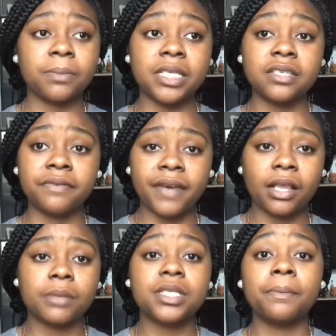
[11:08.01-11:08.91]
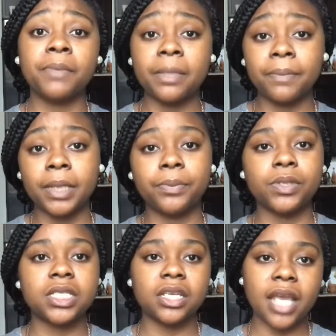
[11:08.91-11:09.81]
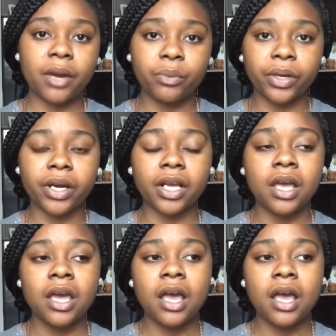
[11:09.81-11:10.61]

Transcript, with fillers: to be developed, to meet people, to network